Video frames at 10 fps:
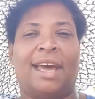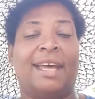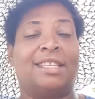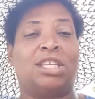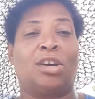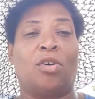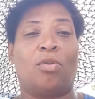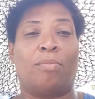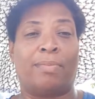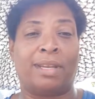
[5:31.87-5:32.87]
And
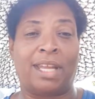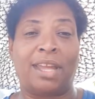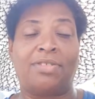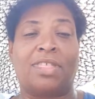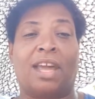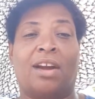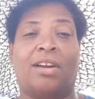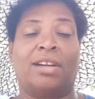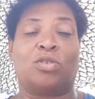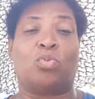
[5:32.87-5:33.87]
so beneath
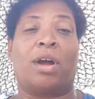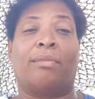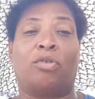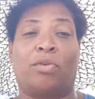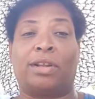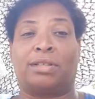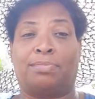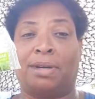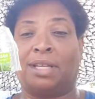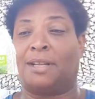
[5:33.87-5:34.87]
there is where I'm going to
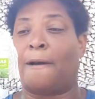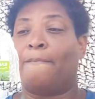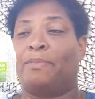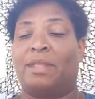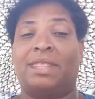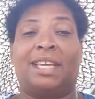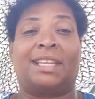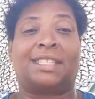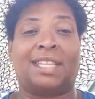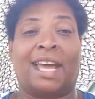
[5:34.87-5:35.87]
put
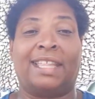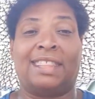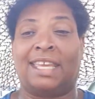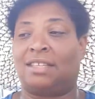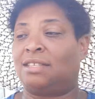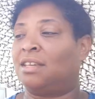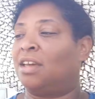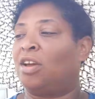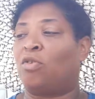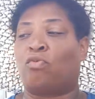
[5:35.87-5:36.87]
things like this
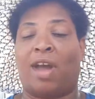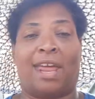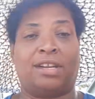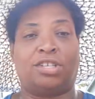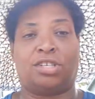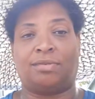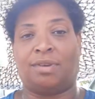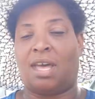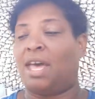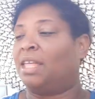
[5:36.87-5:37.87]
radish.
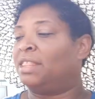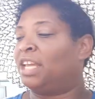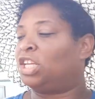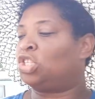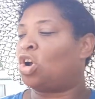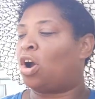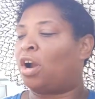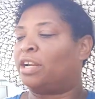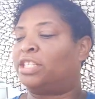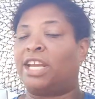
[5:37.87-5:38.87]
These
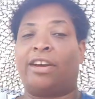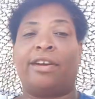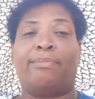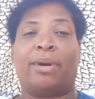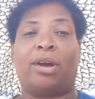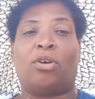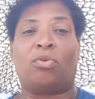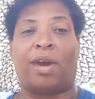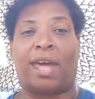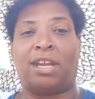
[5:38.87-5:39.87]
are cherry bell
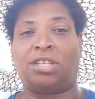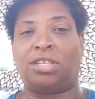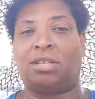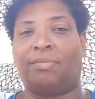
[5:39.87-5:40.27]
radish.